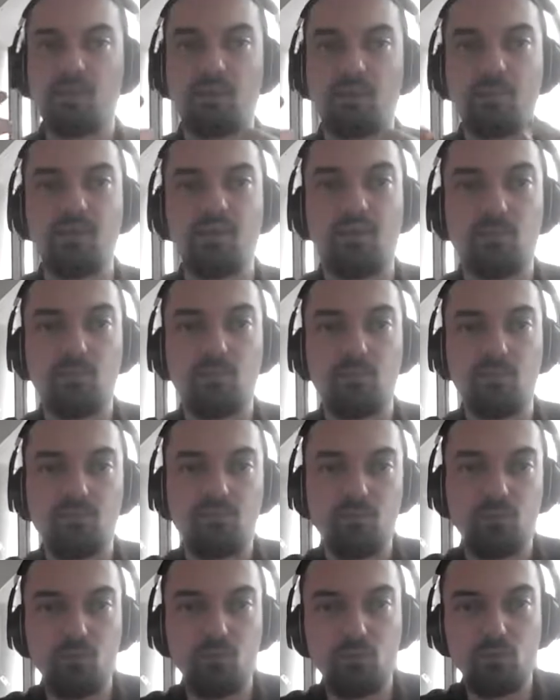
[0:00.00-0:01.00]
coming up
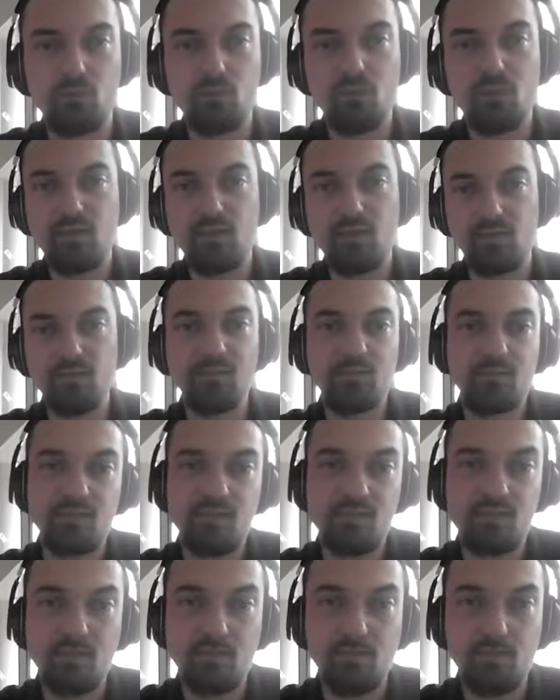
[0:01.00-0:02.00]
with new
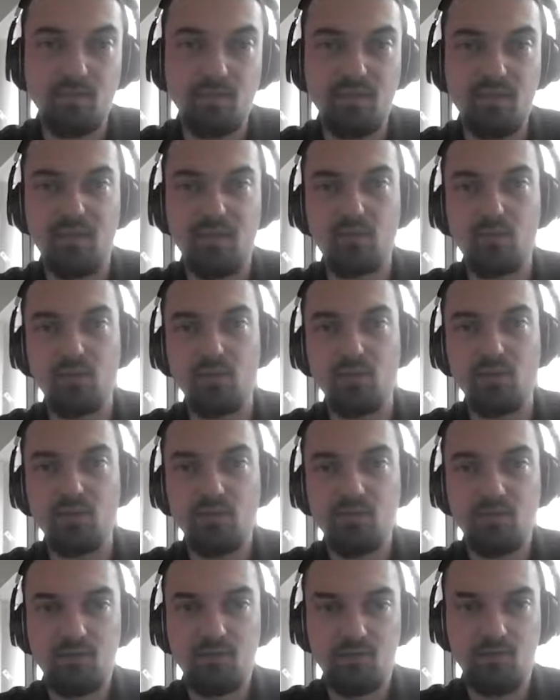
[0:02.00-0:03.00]
interdisciplinary
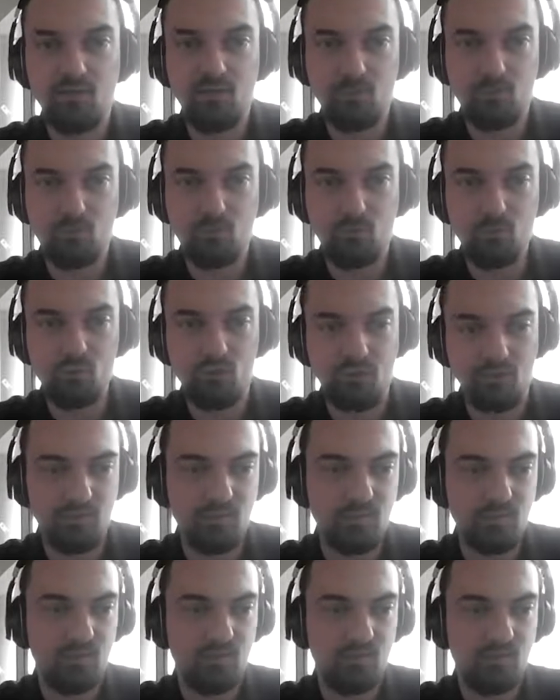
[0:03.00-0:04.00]

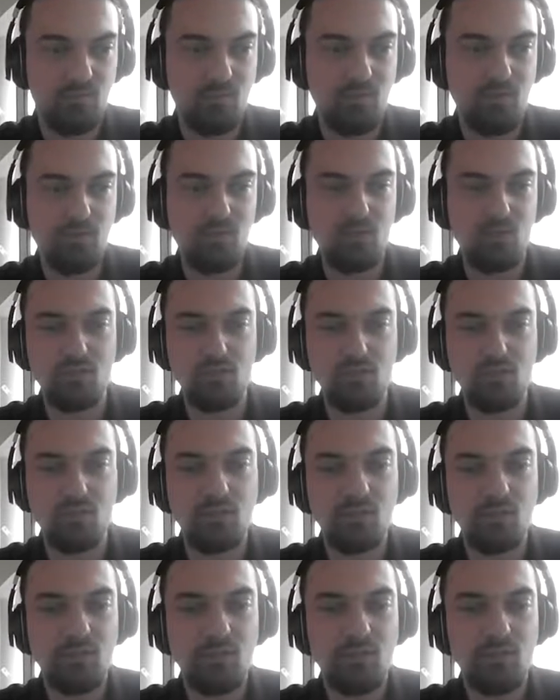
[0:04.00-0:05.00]
projects. Imagine
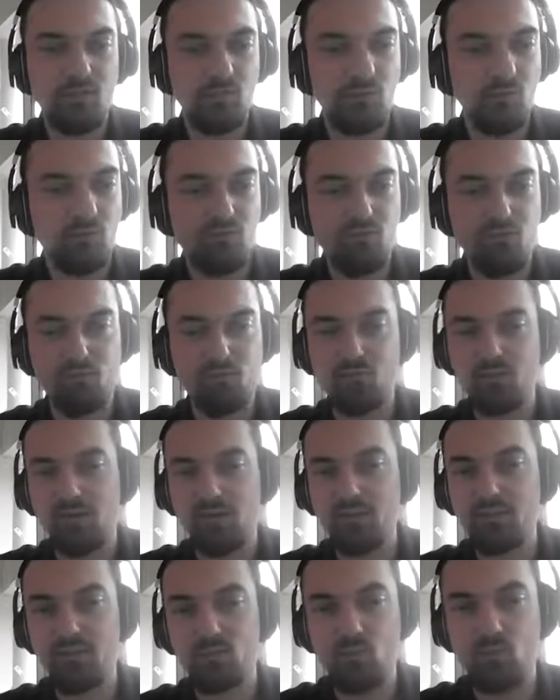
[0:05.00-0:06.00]
you have a
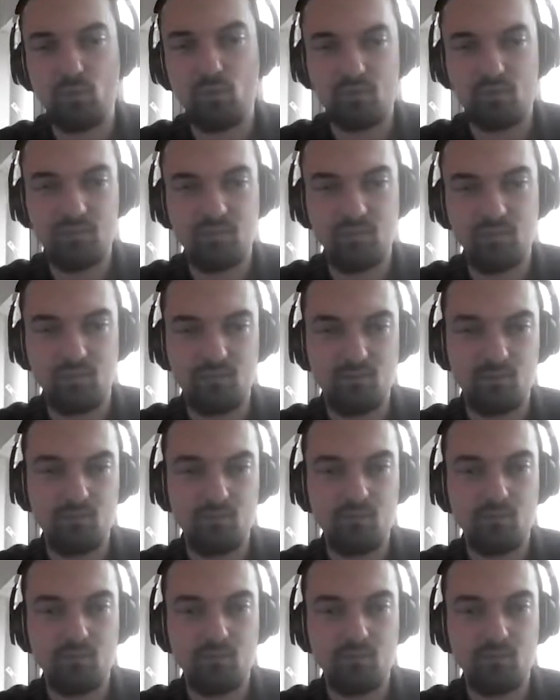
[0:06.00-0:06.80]
friend that works in